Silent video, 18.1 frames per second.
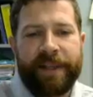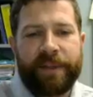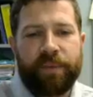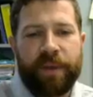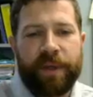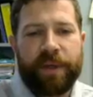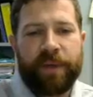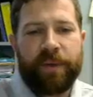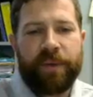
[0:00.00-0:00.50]

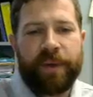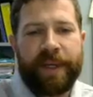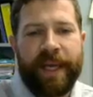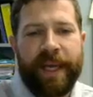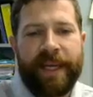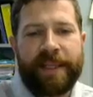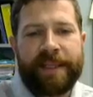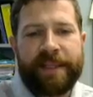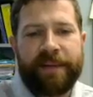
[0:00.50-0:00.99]
5. That's
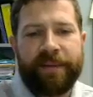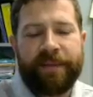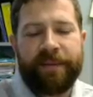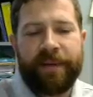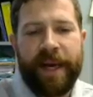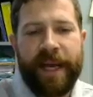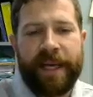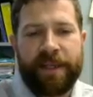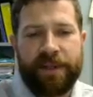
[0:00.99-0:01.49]
what
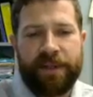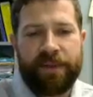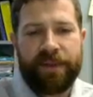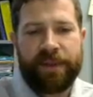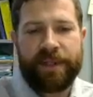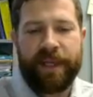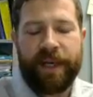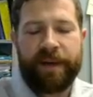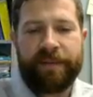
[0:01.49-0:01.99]
creates the
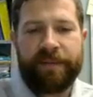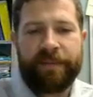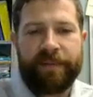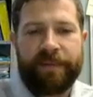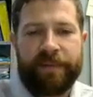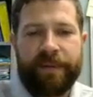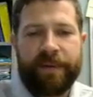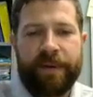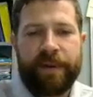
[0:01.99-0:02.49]
fractional
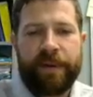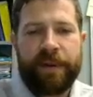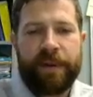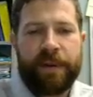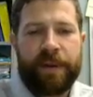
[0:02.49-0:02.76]
stuff.